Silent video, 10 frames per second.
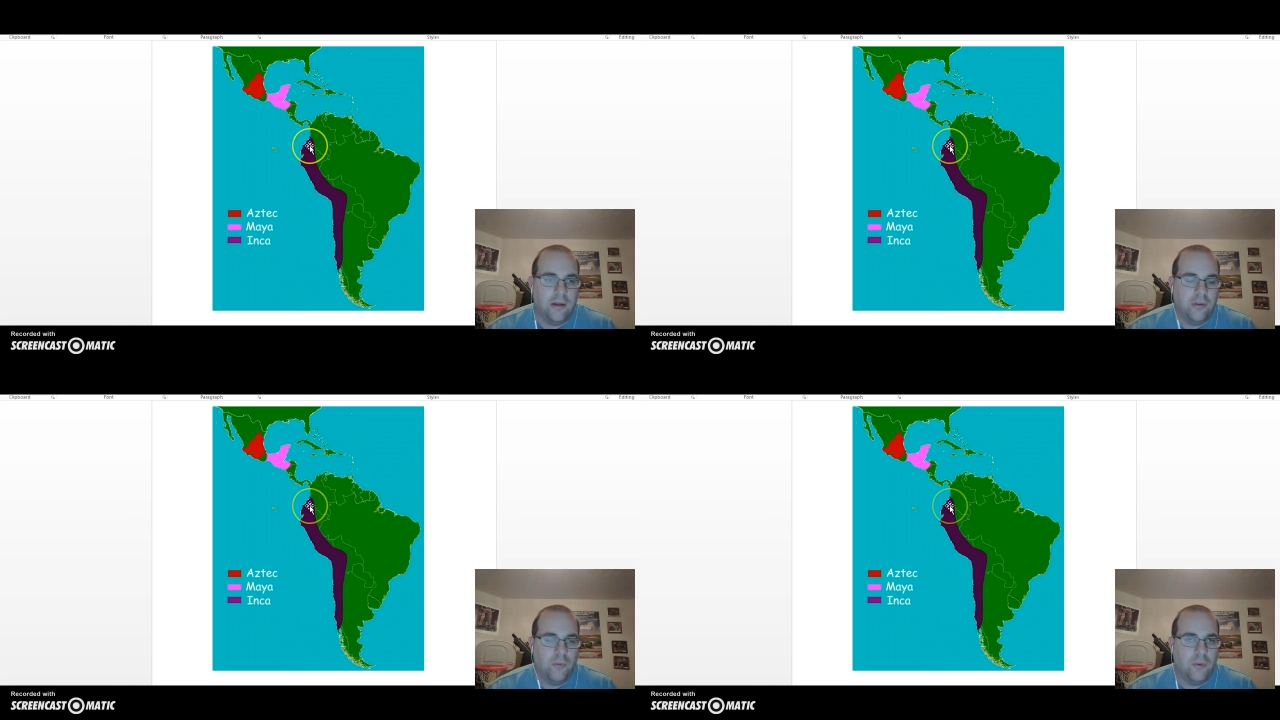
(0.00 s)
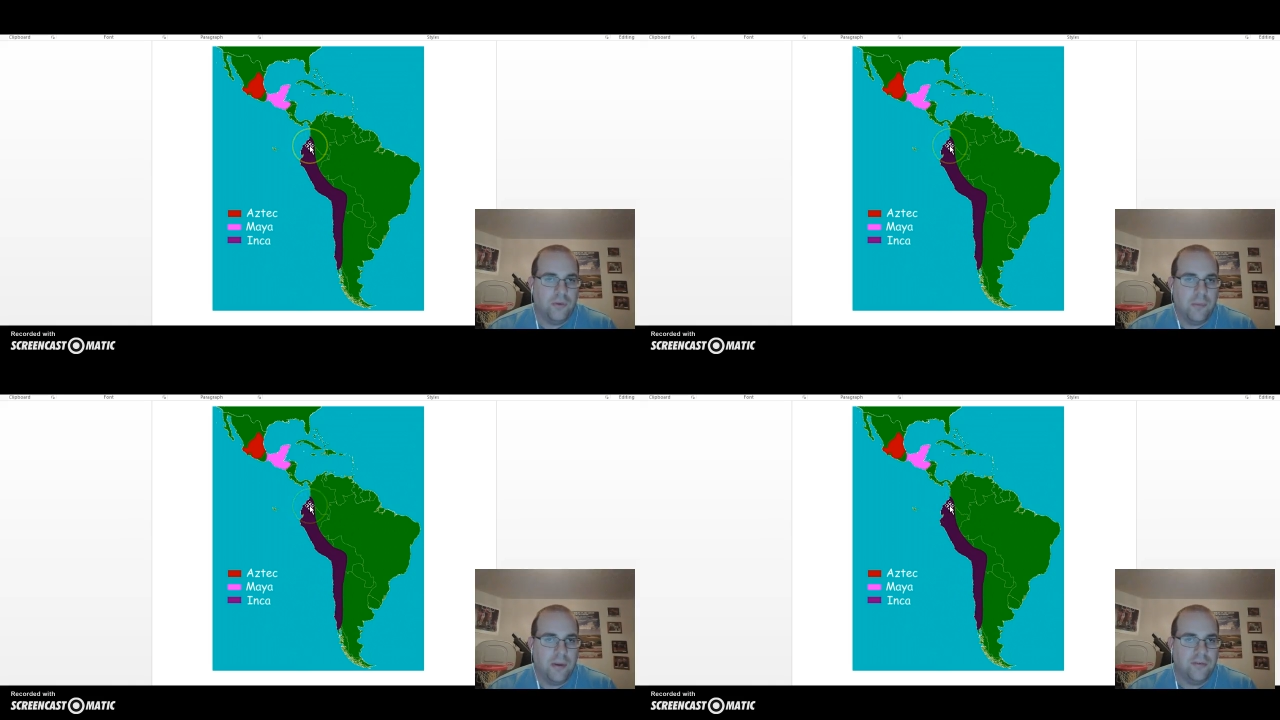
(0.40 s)
one
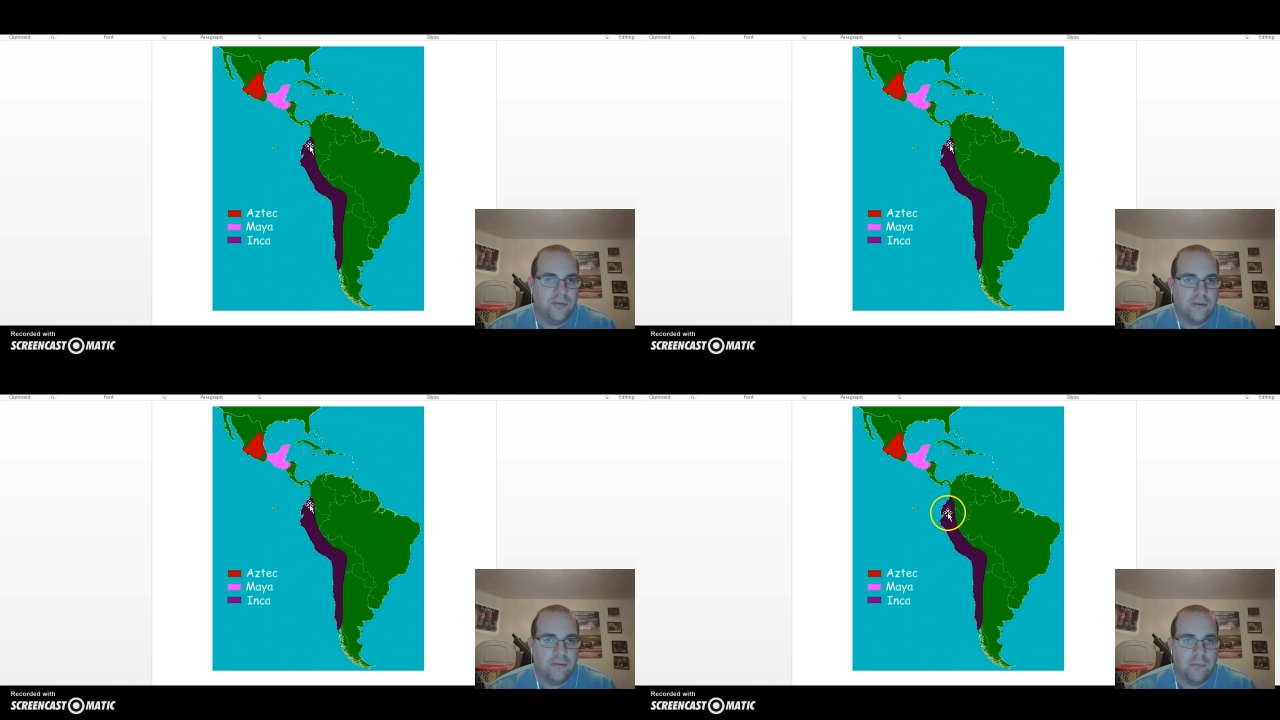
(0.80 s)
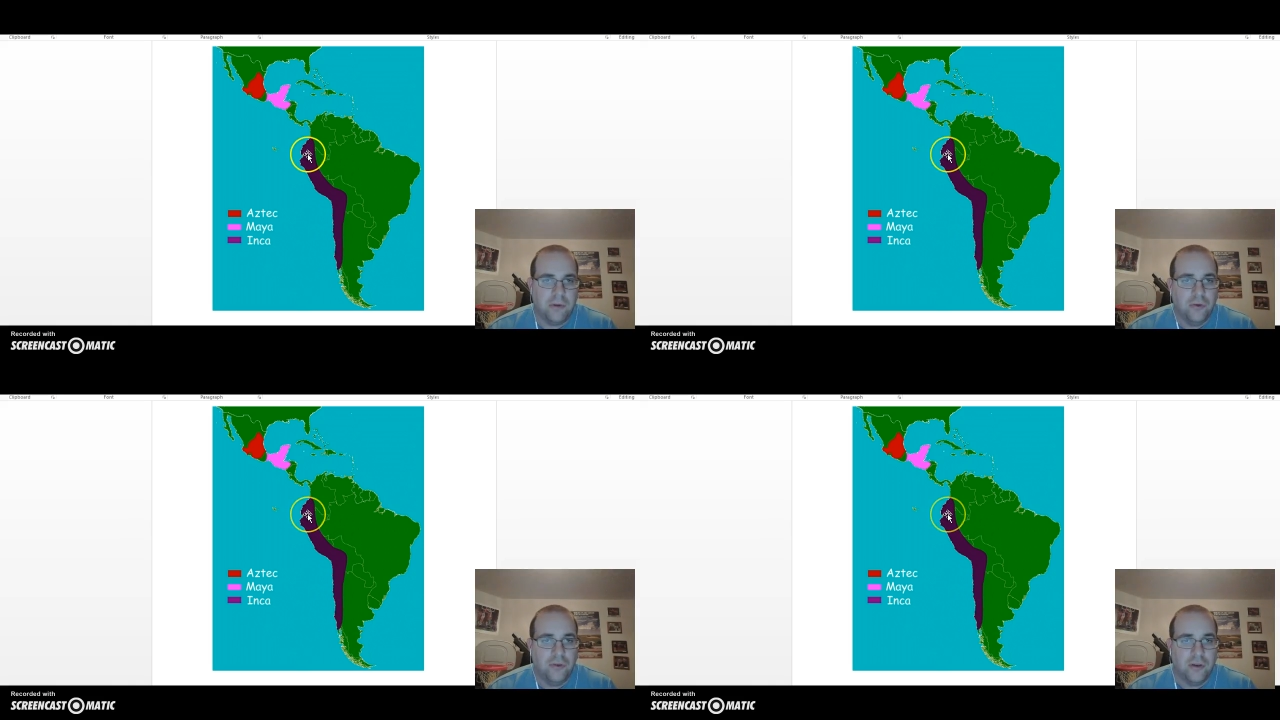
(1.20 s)
with the biggest
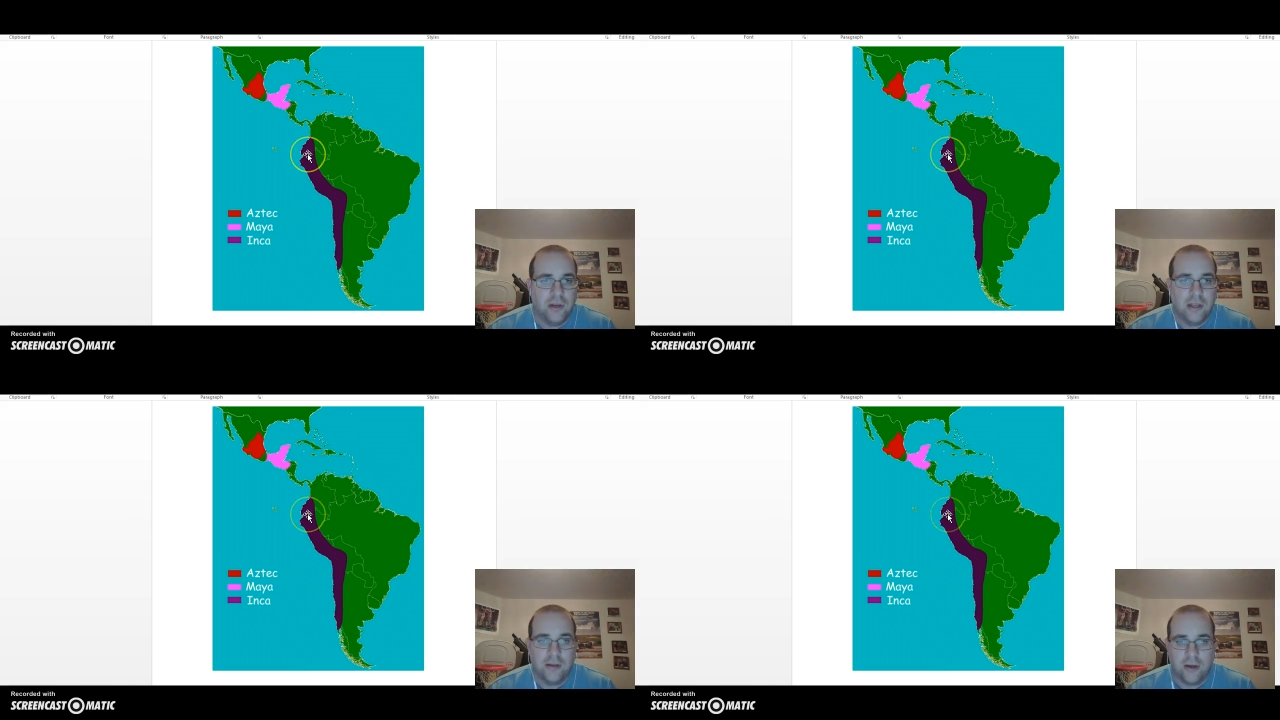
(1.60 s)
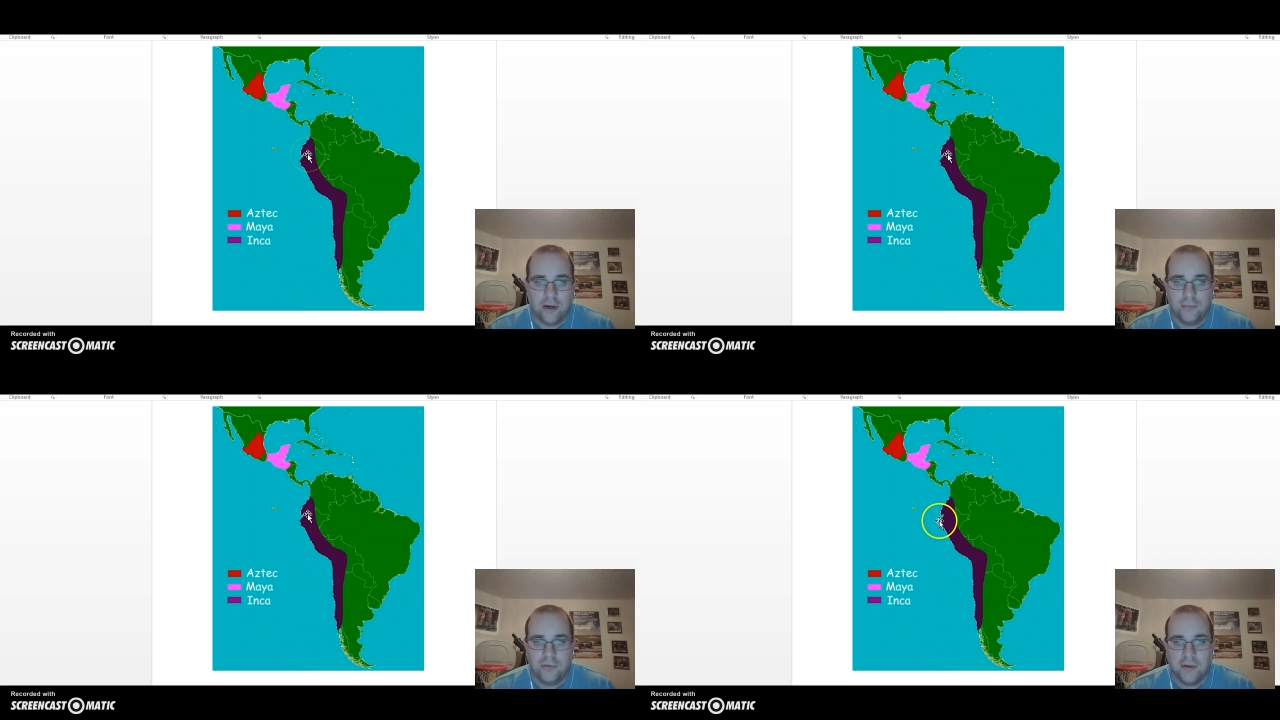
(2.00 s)
contribution in
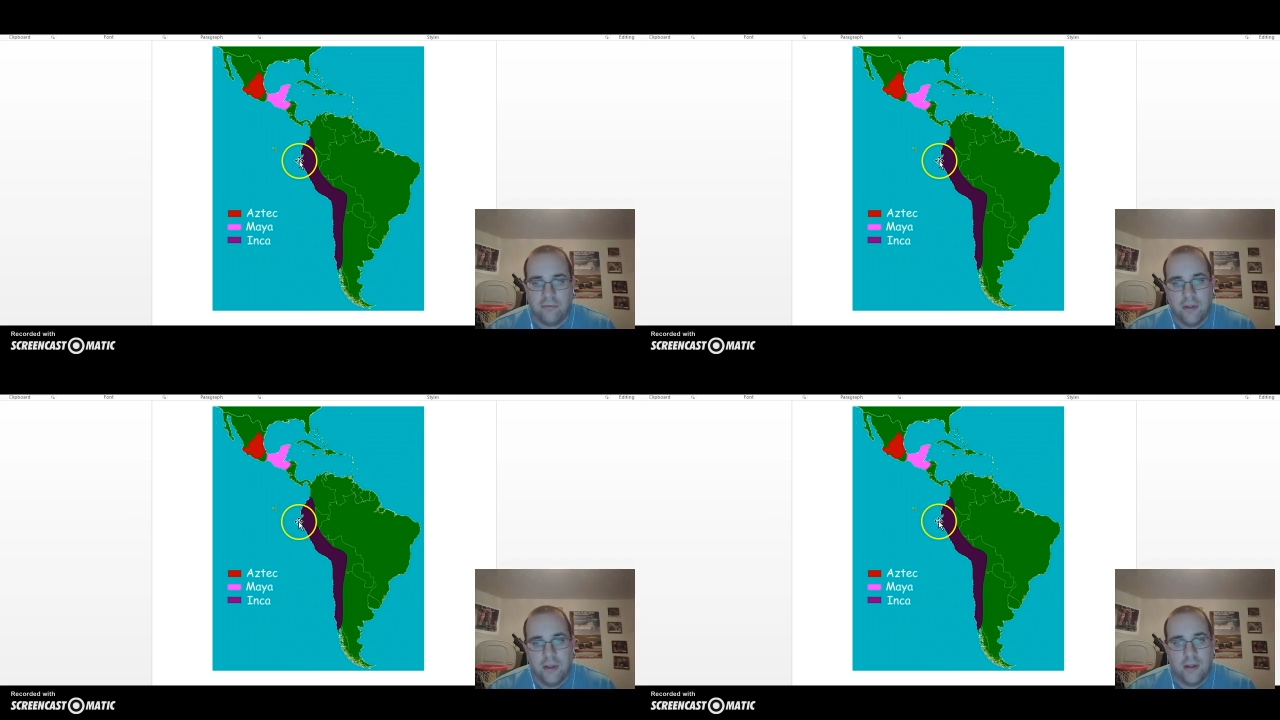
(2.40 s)
terms of